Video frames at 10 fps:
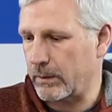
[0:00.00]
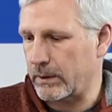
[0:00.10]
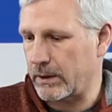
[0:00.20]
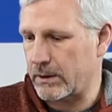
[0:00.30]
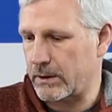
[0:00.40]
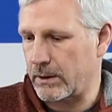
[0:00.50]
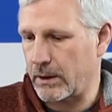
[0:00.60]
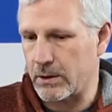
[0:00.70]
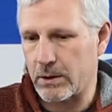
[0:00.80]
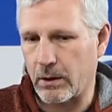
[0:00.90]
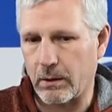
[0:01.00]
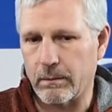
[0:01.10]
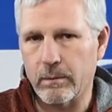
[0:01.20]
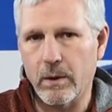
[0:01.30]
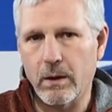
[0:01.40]
with this install.
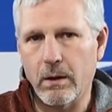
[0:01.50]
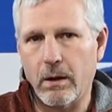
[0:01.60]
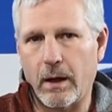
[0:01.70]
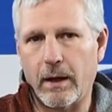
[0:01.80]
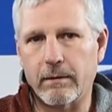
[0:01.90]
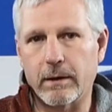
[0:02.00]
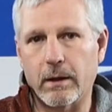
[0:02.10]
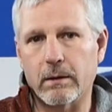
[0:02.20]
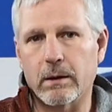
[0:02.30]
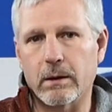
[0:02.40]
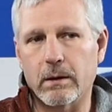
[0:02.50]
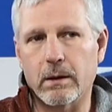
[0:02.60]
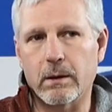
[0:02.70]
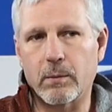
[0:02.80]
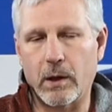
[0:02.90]
I have another
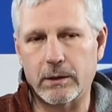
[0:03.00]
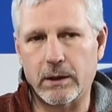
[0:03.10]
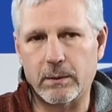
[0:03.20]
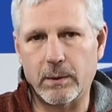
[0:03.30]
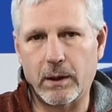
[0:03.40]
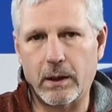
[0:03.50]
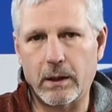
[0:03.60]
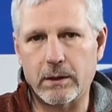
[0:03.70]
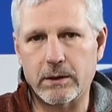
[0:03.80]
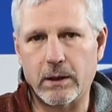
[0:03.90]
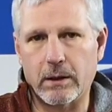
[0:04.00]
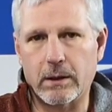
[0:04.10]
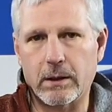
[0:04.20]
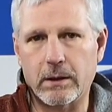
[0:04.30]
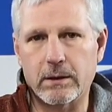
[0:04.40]
project plane, a
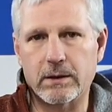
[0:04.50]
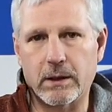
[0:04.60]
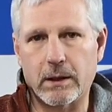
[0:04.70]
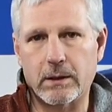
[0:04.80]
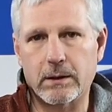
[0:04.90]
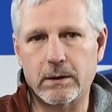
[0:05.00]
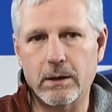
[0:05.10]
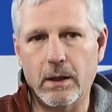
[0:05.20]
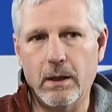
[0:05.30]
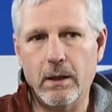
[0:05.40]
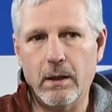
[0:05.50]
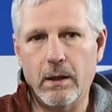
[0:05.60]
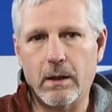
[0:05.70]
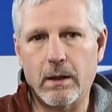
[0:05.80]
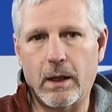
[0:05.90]
Cherokee 6,
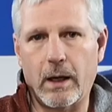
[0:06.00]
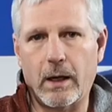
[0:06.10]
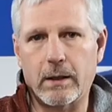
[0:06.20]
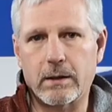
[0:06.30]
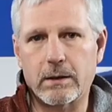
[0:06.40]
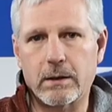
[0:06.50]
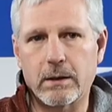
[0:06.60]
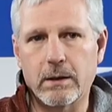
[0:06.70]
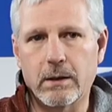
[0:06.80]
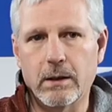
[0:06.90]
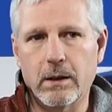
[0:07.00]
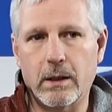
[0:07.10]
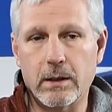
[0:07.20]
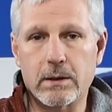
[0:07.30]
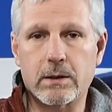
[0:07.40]
that
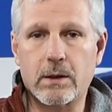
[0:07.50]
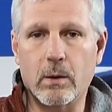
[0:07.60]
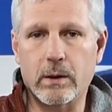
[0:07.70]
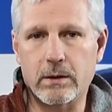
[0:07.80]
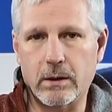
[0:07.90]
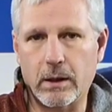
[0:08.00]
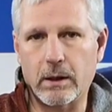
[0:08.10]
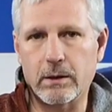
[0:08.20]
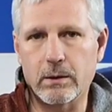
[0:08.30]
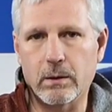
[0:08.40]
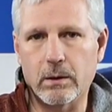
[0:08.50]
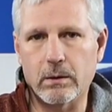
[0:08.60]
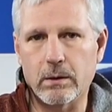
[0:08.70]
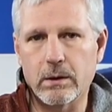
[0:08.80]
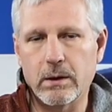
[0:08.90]
is going to get a
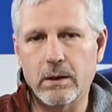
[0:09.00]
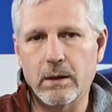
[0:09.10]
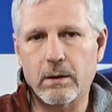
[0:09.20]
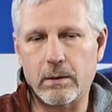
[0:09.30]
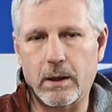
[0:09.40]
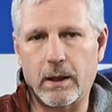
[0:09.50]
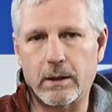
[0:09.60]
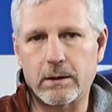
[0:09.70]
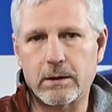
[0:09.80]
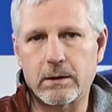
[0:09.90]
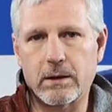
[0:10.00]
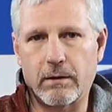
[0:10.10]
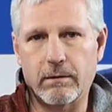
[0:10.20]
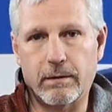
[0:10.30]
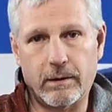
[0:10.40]
dual 3X
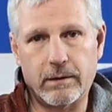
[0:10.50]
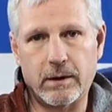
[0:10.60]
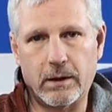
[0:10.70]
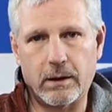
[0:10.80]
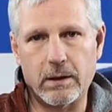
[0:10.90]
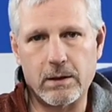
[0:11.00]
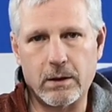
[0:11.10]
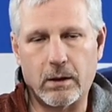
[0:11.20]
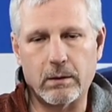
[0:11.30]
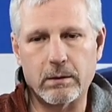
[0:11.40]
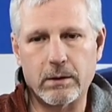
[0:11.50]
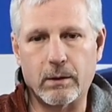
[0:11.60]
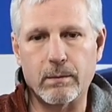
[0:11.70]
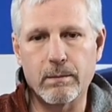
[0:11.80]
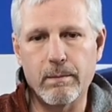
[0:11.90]
750 install. So